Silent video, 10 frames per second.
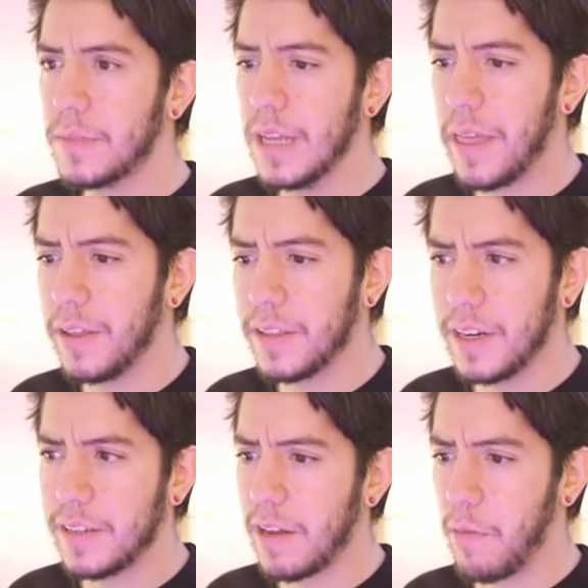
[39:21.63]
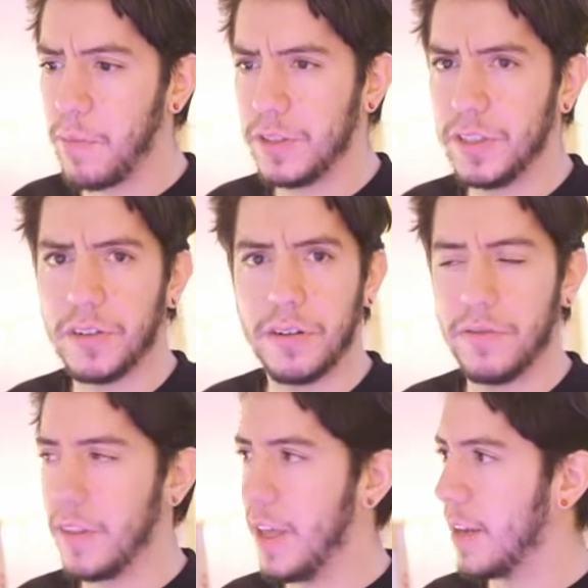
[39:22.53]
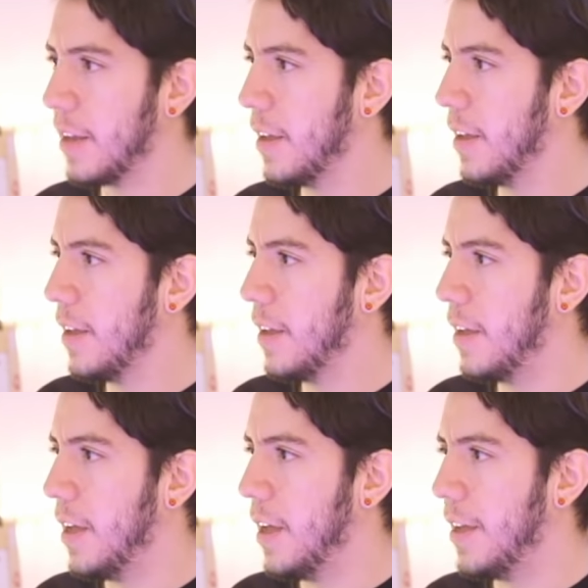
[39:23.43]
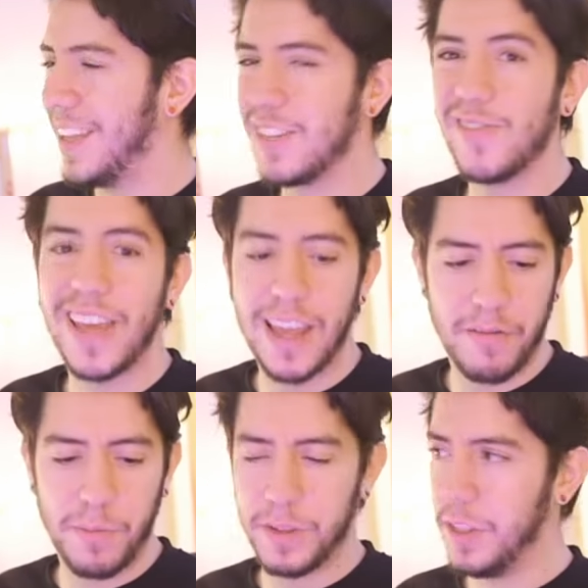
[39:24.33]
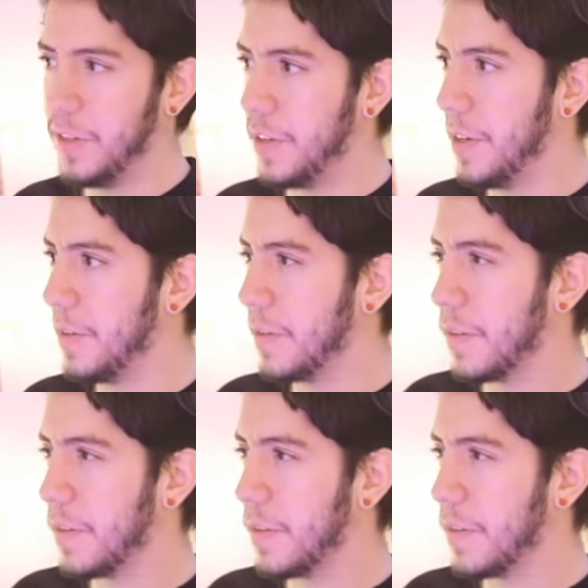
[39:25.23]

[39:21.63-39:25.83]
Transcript: I think there is a repository for that, SVN repository.